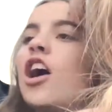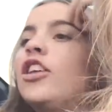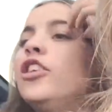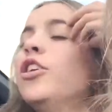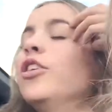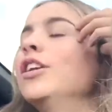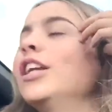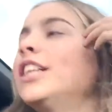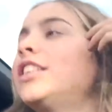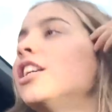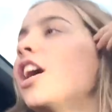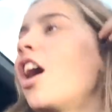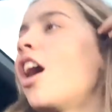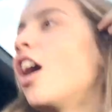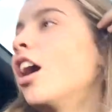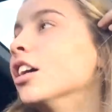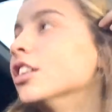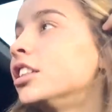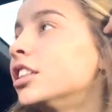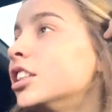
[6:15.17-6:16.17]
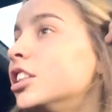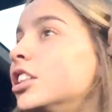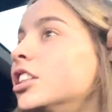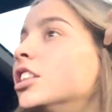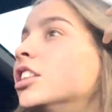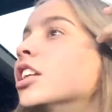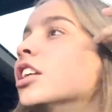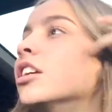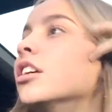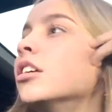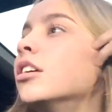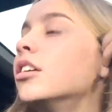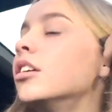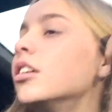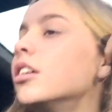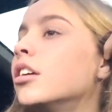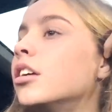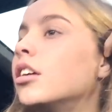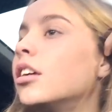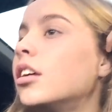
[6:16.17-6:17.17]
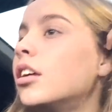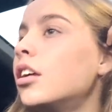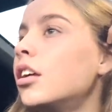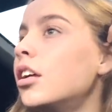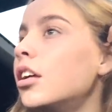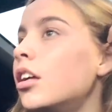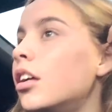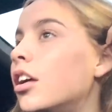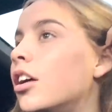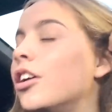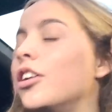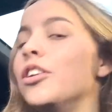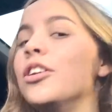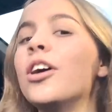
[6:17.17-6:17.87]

You need to ask. I'll ask if they do gin and tonic.